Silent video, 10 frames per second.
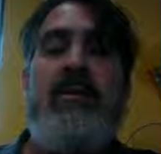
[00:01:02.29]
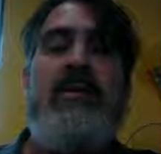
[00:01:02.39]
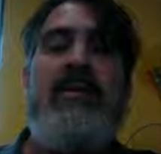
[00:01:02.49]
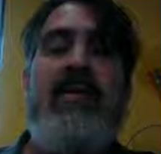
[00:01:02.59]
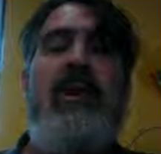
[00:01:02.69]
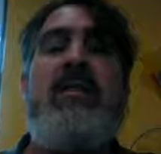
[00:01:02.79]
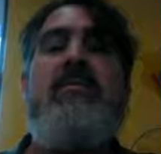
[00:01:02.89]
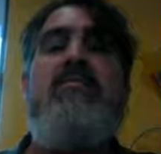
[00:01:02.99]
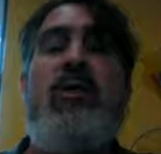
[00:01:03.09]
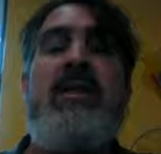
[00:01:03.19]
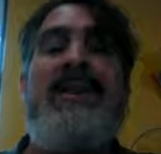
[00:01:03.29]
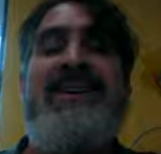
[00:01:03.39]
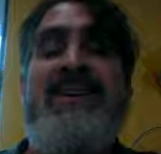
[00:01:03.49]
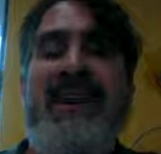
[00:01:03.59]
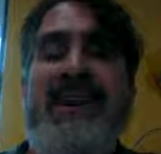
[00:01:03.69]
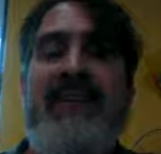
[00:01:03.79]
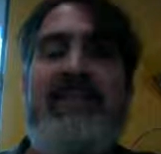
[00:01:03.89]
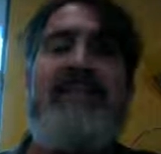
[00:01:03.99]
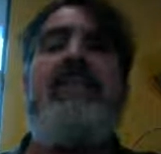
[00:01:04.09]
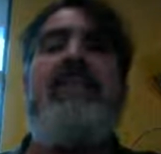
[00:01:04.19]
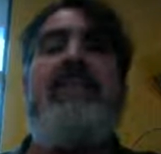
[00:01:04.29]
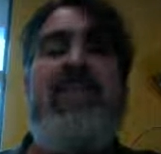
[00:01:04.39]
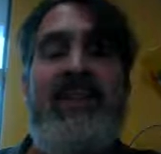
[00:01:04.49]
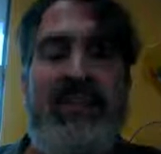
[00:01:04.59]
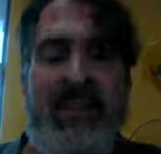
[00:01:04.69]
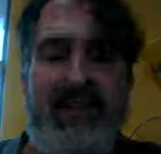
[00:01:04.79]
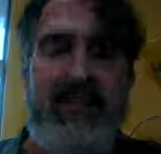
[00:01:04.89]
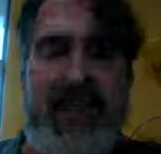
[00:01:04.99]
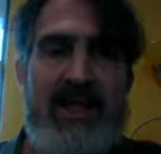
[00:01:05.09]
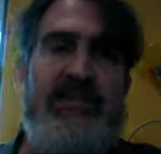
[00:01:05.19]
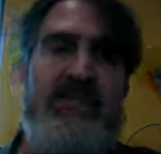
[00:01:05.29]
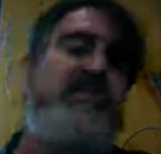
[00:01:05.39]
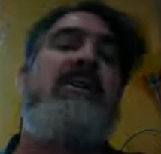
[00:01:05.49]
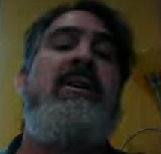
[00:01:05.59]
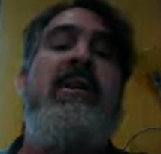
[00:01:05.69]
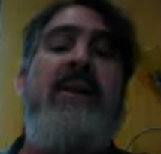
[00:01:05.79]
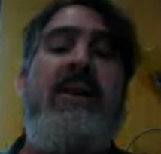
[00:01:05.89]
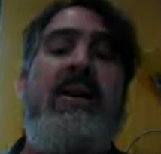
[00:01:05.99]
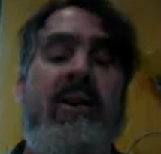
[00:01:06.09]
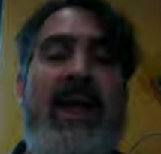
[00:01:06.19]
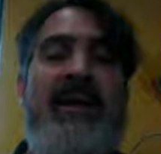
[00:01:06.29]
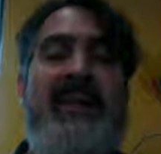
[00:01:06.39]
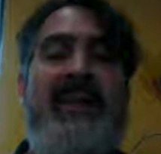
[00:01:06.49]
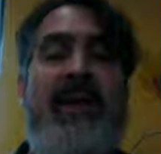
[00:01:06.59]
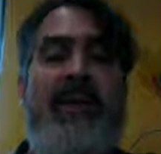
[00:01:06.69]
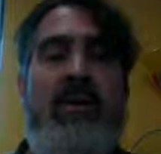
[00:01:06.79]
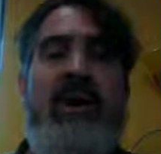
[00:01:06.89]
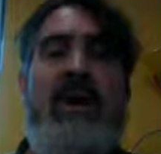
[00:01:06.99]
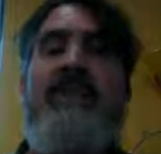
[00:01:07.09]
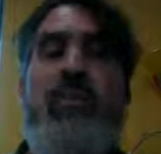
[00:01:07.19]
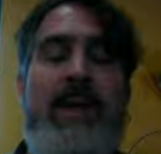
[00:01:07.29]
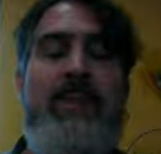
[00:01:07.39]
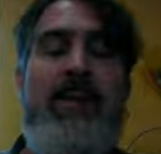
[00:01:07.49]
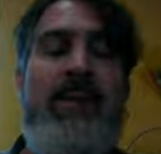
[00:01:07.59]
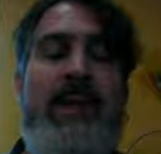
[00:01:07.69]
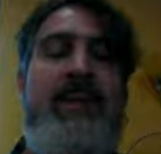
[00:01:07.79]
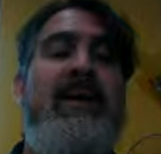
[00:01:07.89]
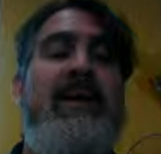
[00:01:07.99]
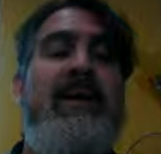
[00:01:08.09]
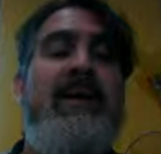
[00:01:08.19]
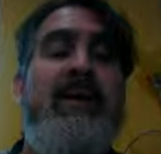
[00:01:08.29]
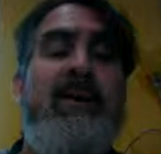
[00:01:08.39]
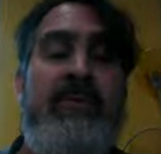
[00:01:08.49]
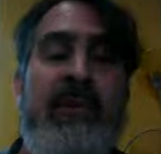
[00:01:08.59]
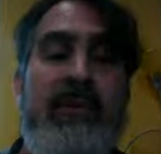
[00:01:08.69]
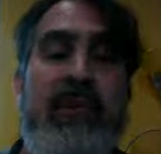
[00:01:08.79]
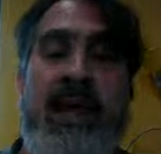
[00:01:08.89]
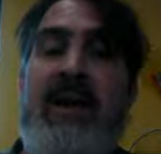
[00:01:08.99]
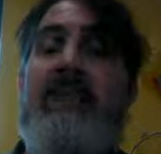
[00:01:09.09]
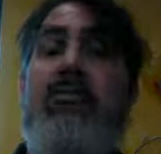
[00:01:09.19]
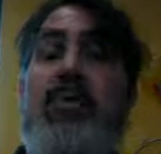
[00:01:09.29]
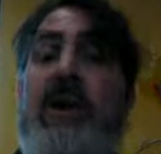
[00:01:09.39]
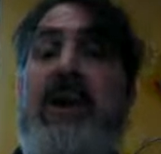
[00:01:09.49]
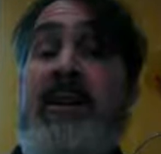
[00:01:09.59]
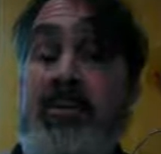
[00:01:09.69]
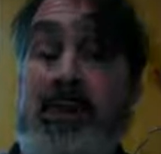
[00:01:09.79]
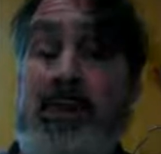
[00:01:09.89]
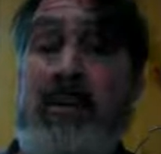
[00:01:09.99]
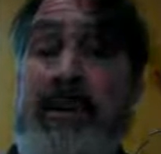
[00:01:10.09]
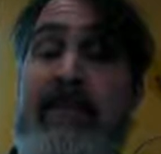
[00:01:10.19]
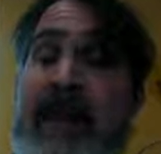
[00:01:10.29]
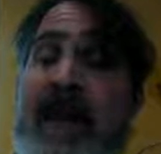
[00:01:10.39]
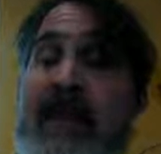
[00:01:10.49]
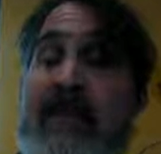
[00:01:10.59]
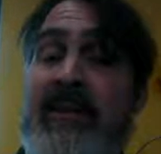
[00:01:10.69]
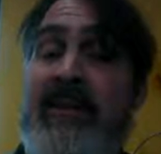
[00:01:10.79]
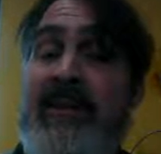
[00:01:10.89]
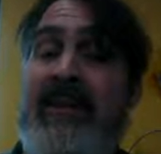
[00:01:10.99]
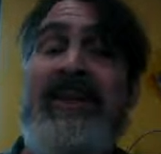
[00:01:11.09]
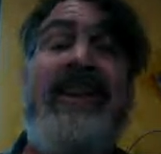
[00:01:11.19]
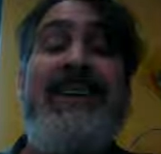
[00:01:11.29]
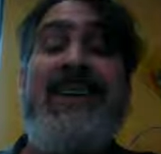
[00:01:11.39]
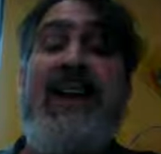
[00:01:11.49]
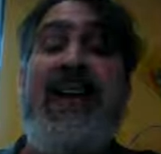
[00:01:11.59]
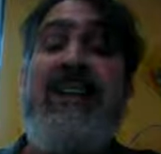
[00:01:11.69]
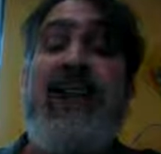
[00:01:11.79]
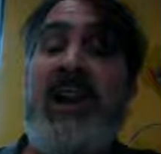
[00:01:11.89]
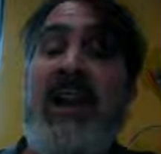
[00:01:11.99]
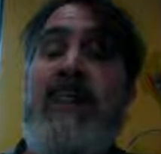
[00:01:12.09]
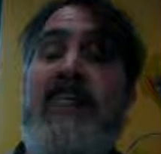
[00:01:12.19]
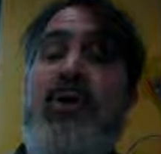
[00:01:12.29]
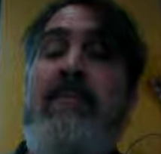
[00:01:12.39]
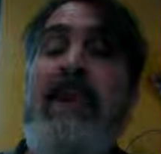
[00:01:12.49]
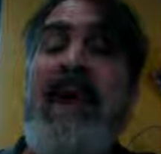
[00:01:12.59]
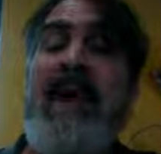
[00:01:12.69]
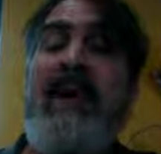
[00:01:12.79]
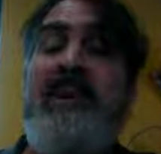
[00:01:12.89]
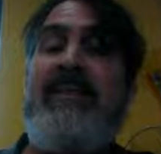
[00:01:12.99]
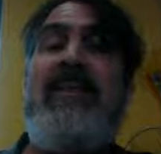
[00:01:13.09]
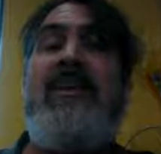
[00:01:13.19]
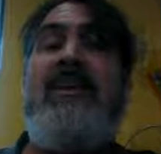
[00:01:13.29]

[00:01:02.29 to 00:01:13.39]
so it is more dense than the sponge. Okay, so if we put the block of wood on a triple beam balance, it's going to have a lot more mass